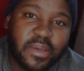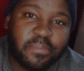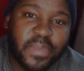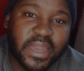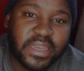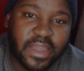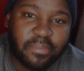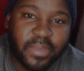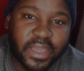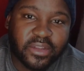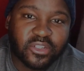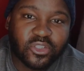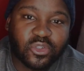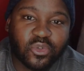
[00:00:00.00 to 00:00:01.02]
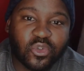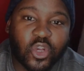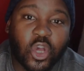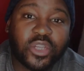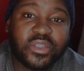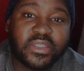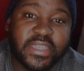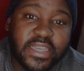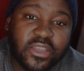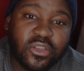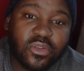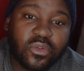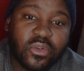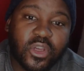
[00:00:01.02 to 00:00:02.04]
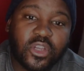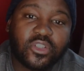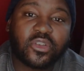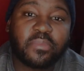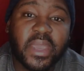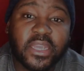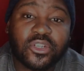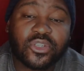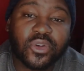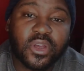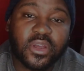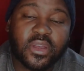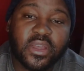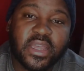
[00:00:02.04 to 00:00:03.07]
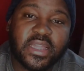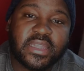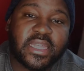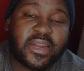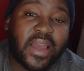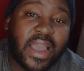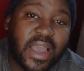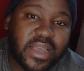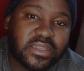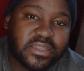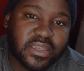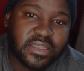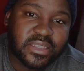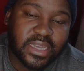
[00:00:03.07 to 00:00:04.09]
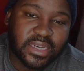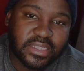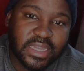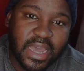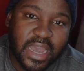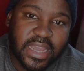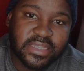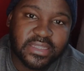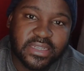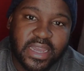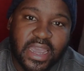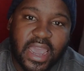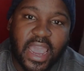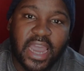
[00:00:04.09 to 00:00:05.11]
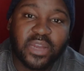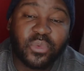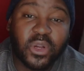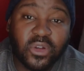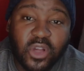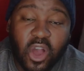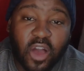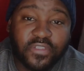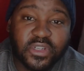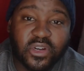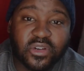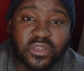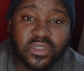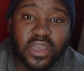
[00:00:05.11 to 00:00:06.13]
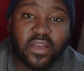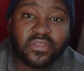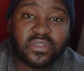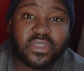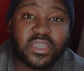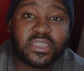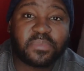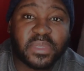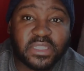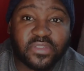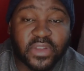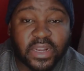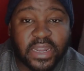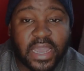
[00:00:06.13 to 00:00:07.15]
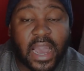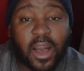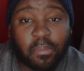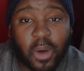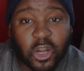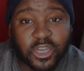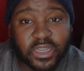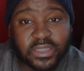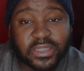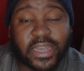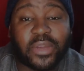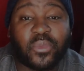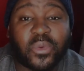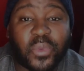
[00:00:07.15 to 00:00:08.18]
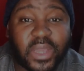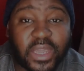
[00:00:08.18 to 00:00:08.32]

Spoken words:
pandemic to continue to make sure that our hands are sanitized and we look after ourselves and specifically our bodies and what we